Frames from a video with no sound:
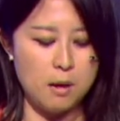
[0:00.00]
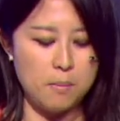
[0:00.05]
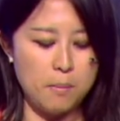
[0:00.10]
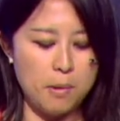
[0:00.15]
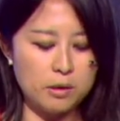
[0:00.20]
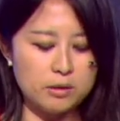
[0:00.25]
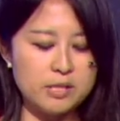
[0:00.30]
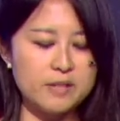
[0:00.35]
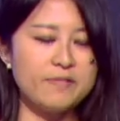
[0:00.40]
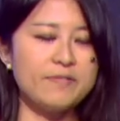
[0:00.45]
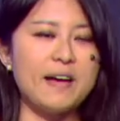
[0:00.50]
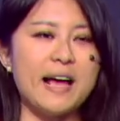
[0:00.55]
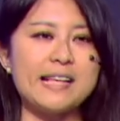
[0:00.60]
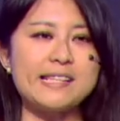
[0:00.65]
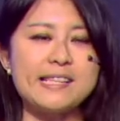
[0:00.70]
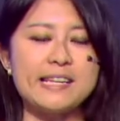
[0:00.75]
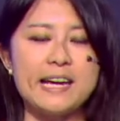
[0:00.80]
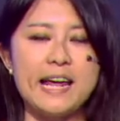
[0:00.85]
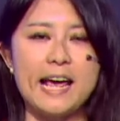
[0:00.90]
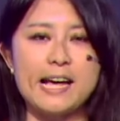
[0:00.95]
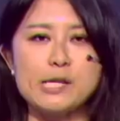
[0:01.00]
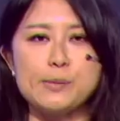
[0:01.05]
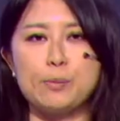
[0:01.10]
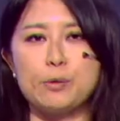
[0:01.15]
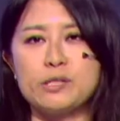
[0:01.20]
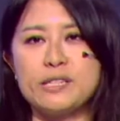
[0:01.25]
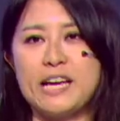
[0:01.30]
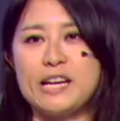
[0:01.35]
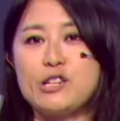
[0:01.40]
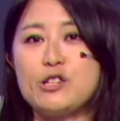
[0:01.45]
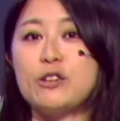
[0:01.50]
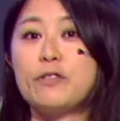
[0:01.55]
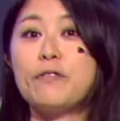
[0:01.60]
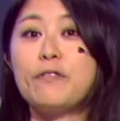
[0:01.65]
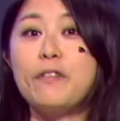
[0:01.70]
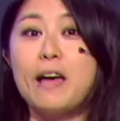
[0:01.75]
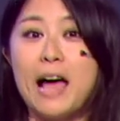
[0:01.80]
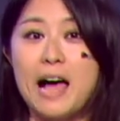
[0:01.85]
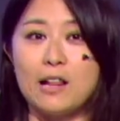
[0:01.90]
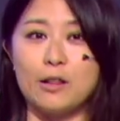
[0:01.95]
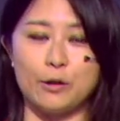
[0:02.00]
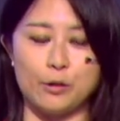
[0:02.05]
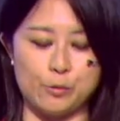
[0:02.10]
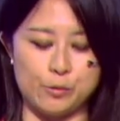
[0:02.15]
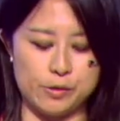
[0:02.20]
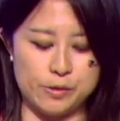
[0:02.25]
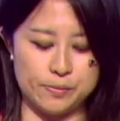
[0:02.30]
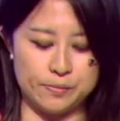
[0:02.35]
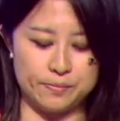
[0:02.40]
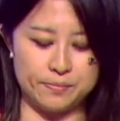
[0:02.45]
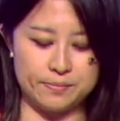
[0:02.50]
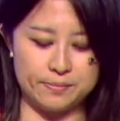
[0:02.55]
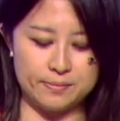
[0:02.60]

multifaceted exportation of values,